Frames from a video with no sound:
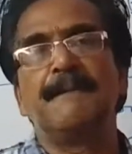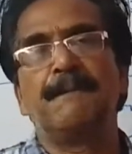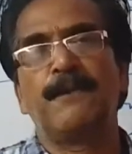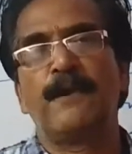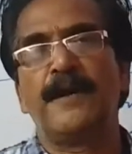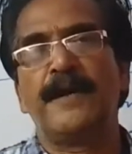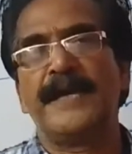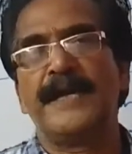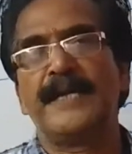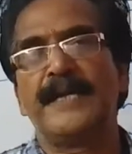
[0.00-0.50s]

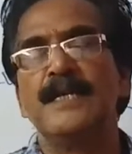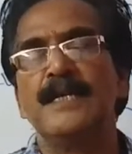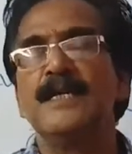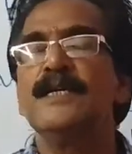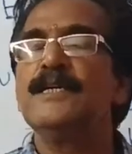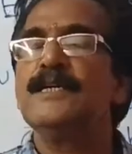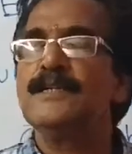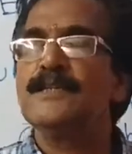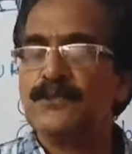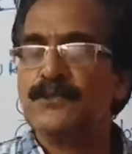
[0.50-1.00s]
employer
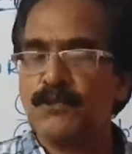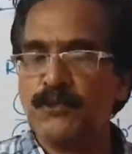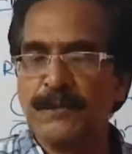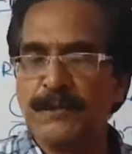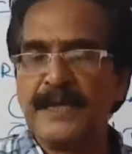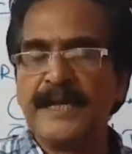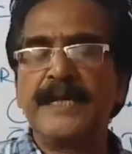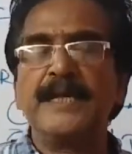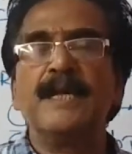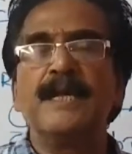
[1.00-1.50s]

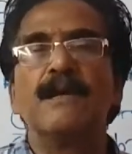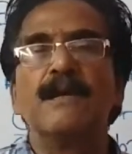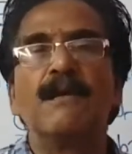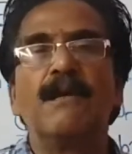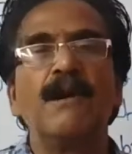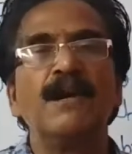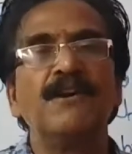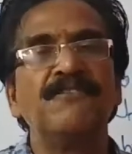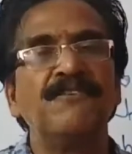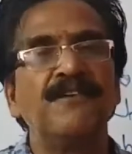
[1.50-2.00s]
to be
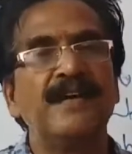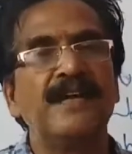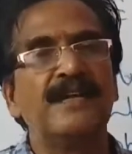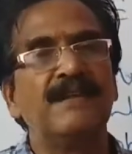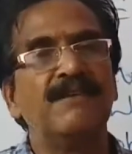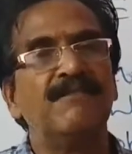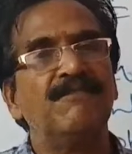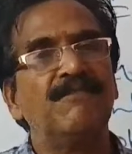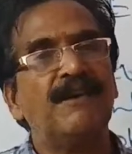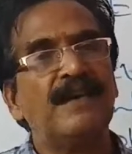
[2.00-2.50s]
called
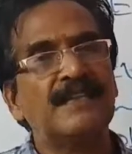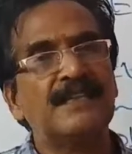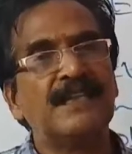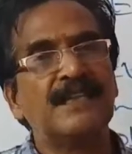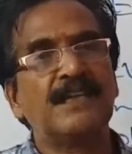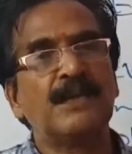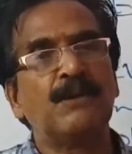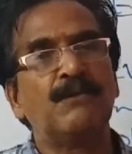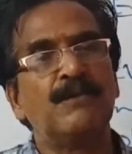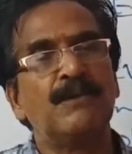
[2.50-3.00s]
for
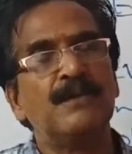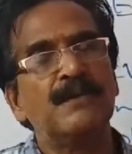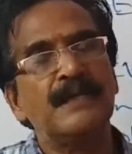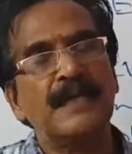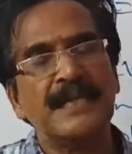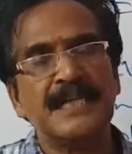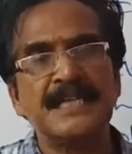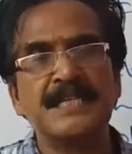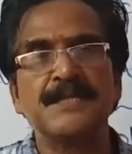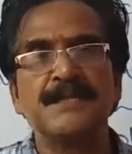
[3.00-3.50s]
further round,
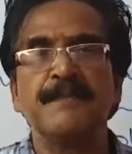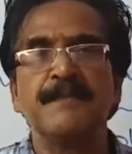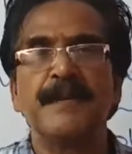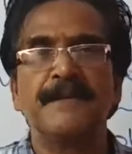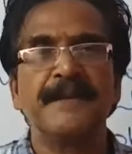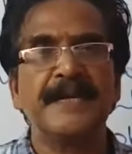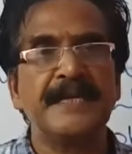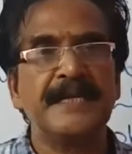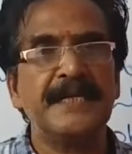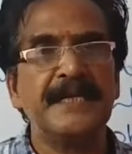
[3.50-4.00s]
that is
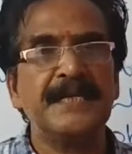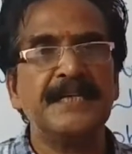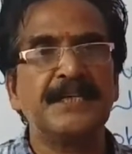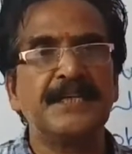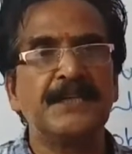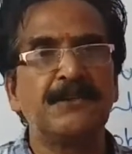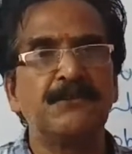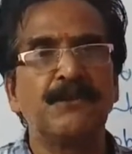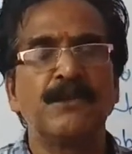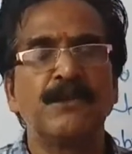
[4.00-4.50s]
maybe
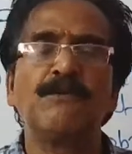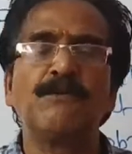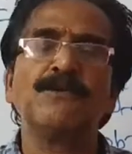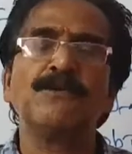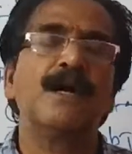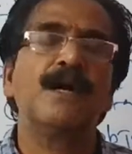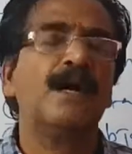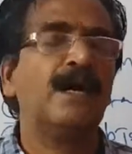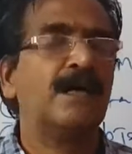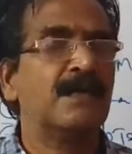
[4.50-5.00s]
interview
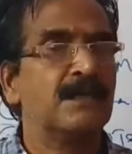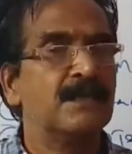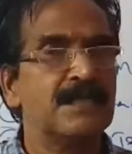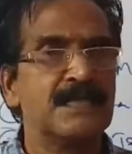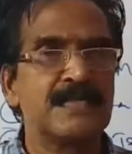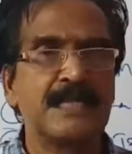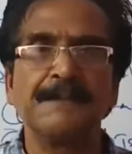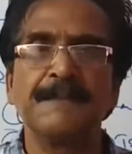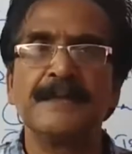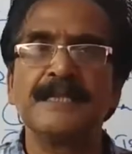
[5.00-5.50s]
round
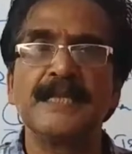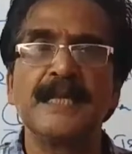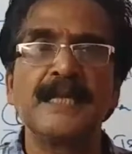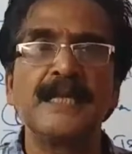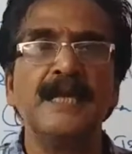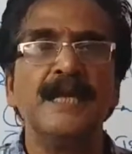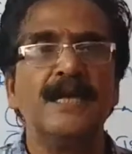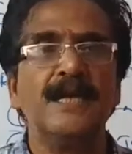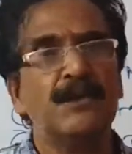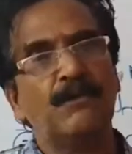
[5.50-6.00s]
or some
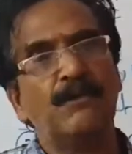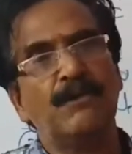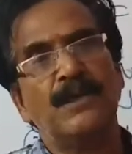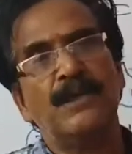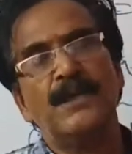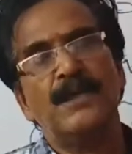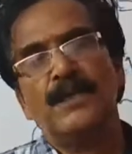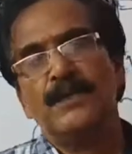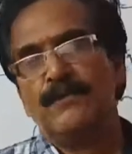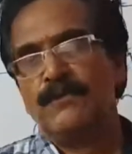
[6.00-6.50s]
other
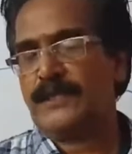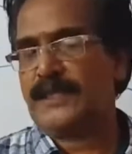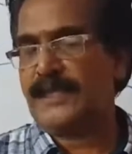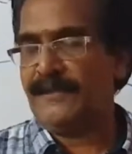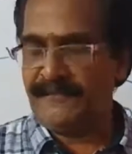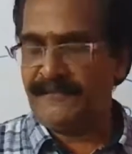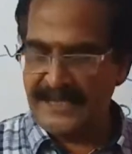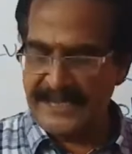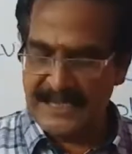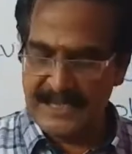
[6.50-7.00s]
round.
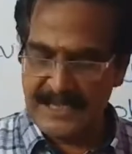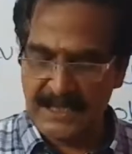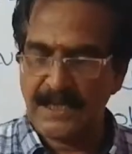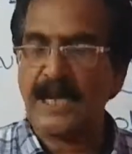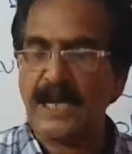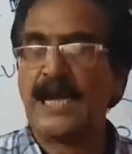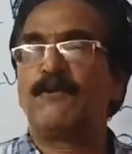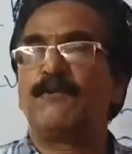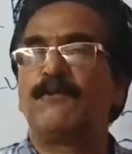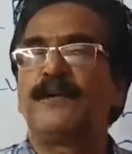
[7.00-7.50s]
Okay
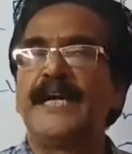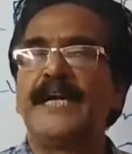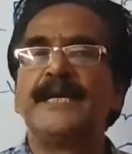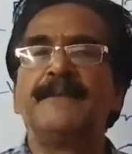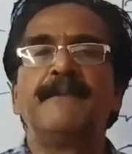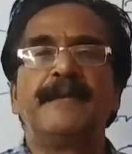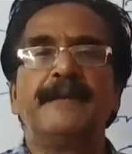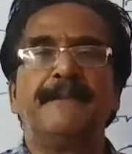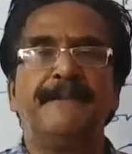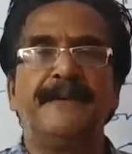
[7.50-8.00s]
friends, I have
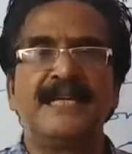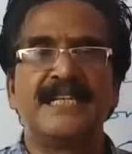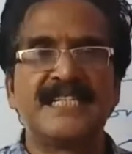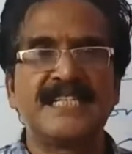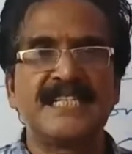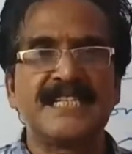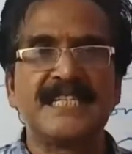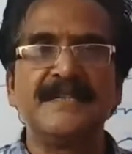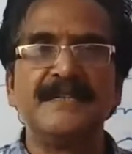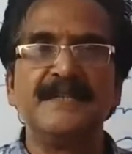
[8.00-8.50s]
tried my
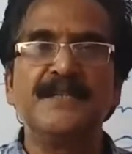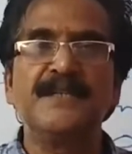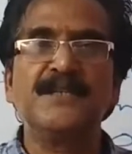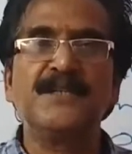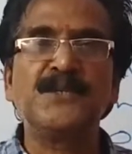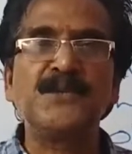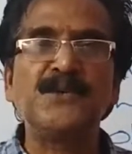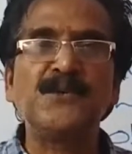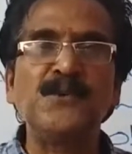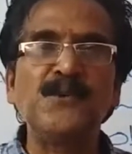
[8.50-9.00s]
best
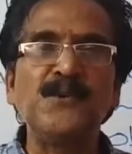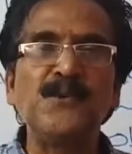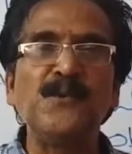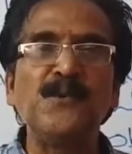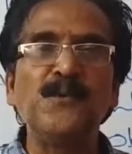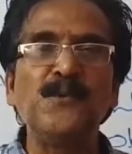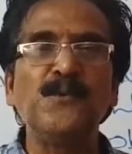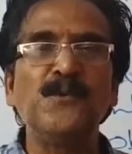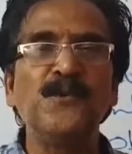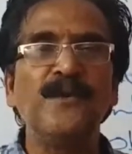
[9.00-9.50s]

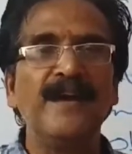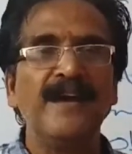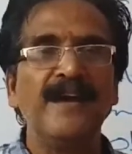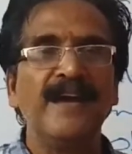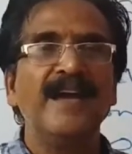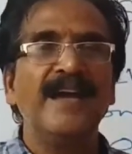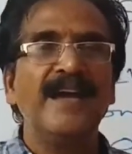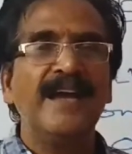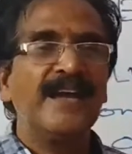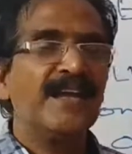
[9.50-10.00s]
to
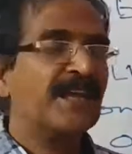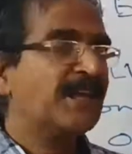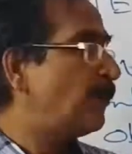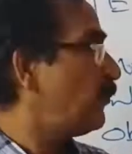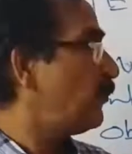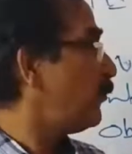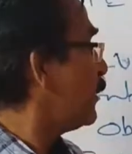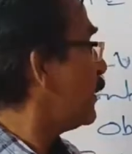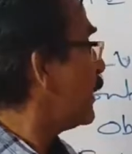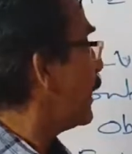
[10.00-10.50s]

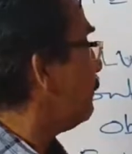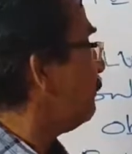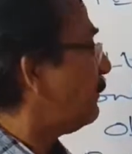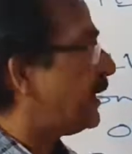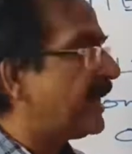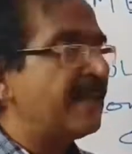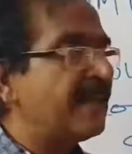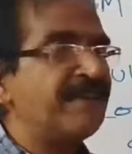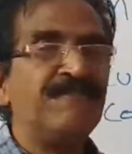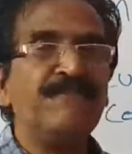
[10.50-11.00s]
give a
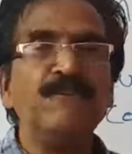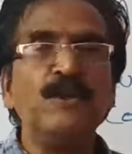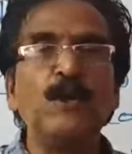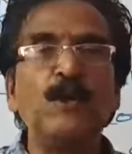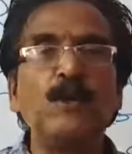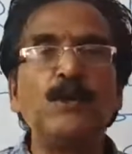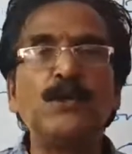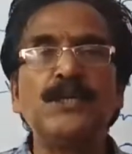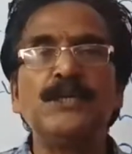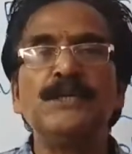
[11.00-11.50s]
brief
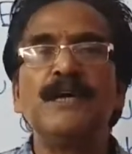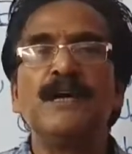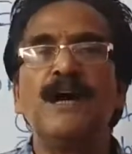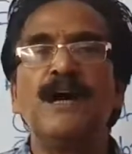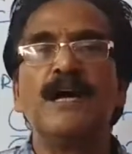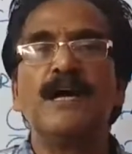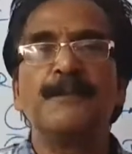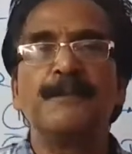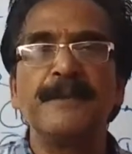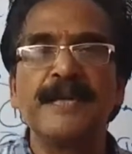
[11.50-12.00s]
note
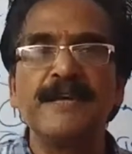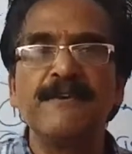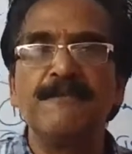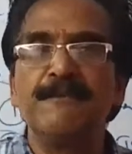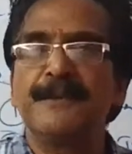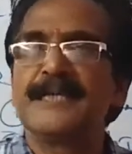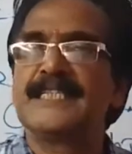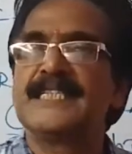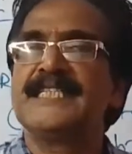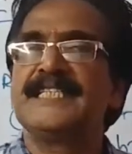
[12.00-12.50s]
or
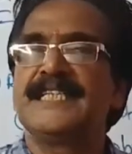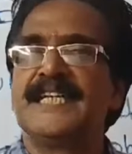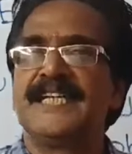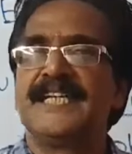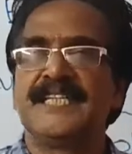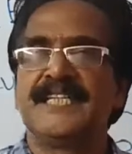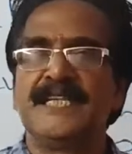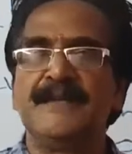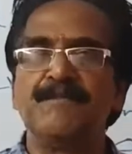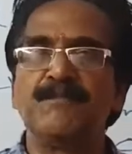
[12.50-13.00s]
brief
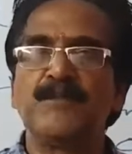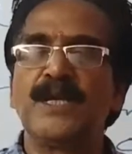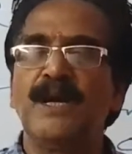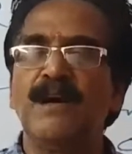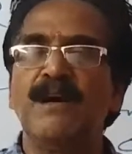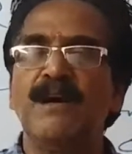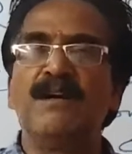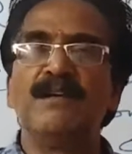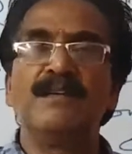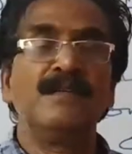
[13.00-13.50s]
presentation
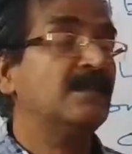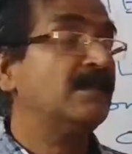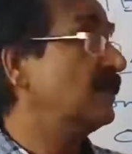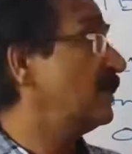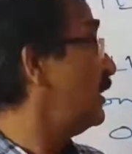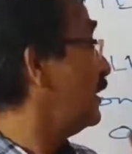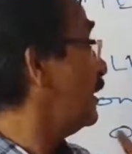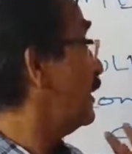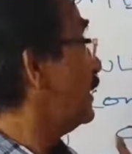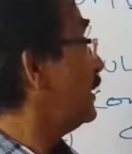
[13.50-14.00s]
on
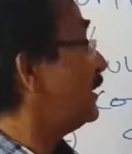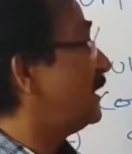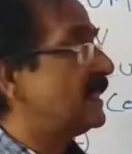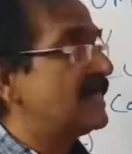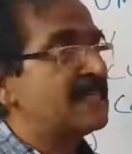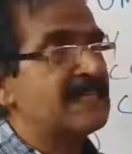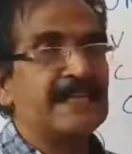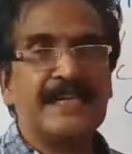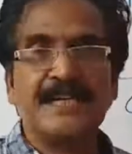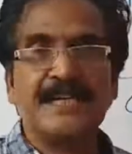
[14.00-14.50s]

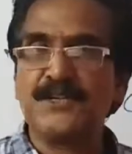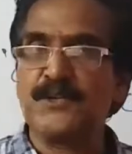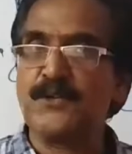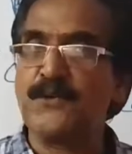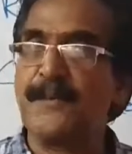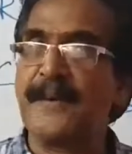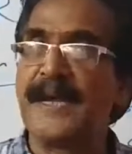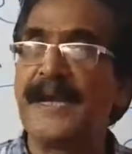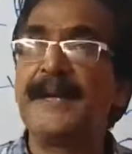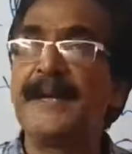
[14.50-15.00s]
this
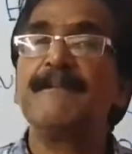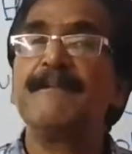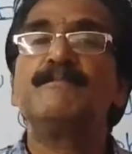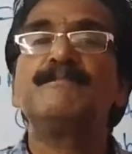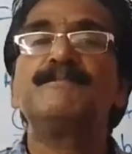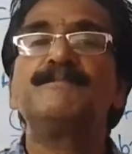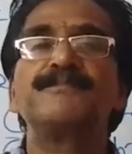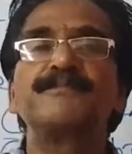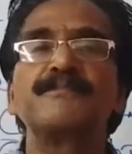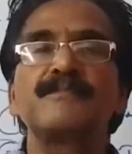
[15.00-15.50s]
resume.